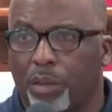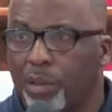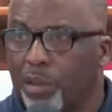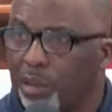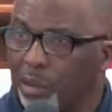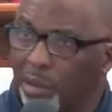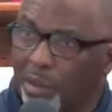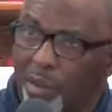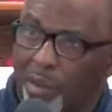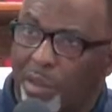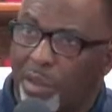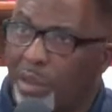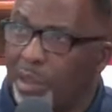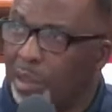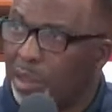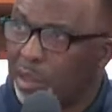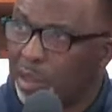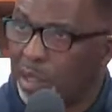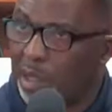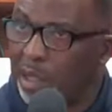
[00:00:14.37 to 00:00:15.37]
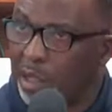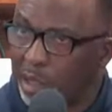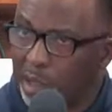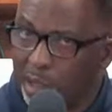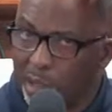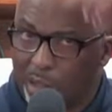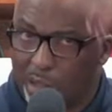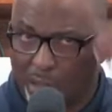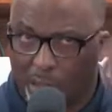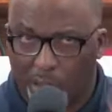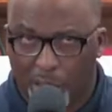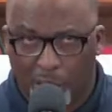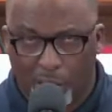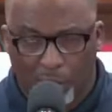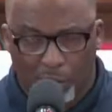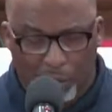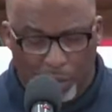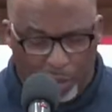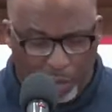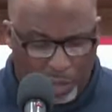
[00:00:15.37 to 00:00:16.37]
earlier today,
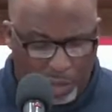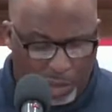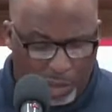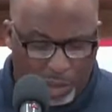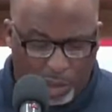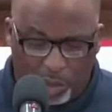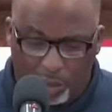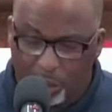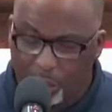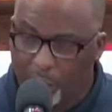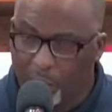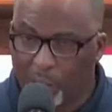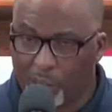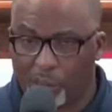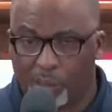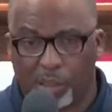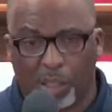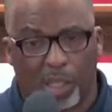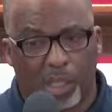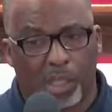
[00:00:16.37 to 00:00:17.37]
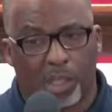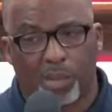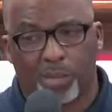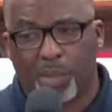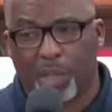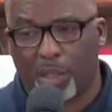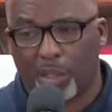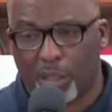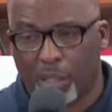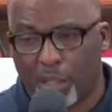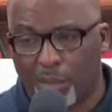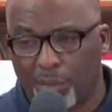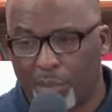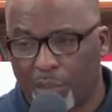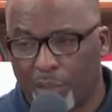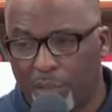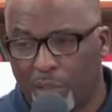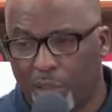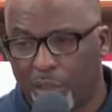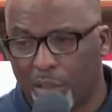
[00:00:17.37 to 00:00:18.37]
and they're excited about
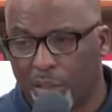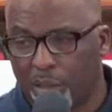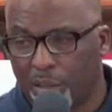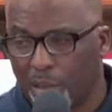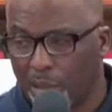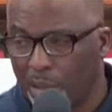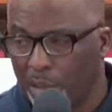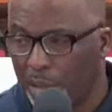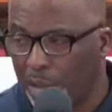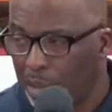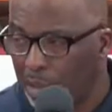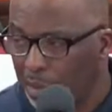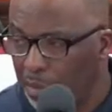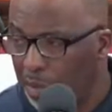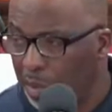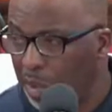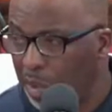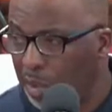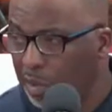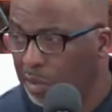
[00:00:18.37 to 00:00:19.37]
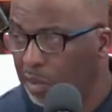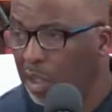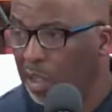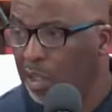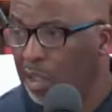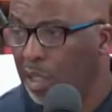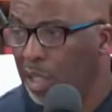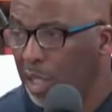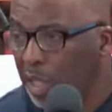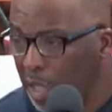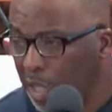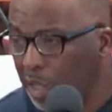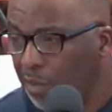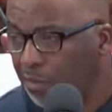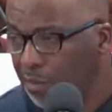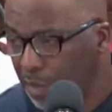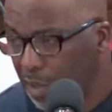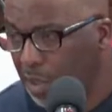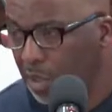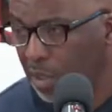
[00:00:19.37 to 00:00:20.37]
coming, and we're excited to
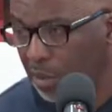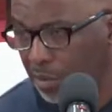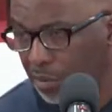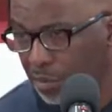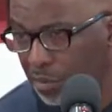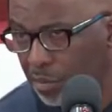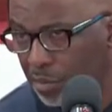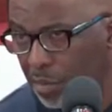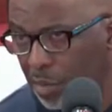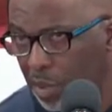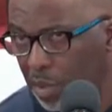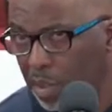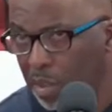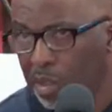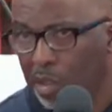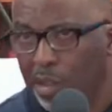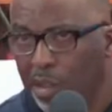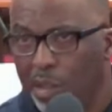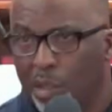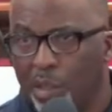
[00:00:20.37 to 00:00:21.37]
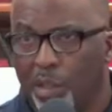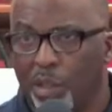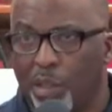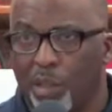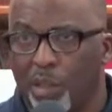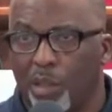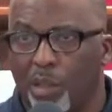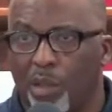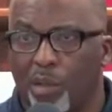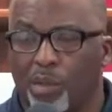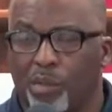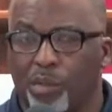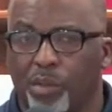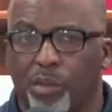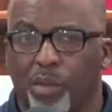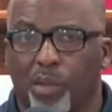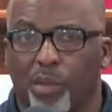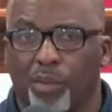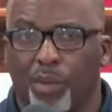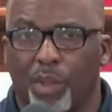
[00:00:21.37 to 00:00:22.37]
have them.
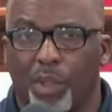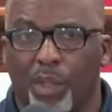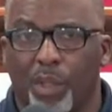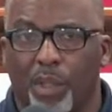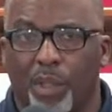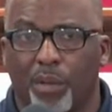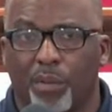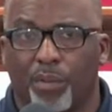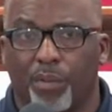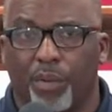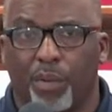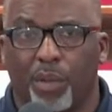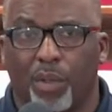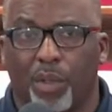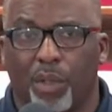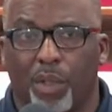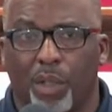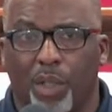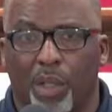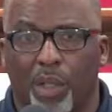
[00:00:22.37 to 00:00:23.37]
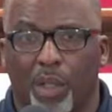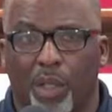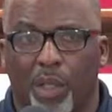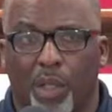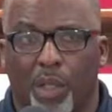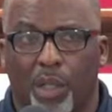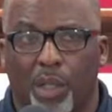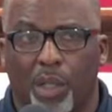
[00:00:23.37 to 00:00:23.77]
Also, we're looking for, I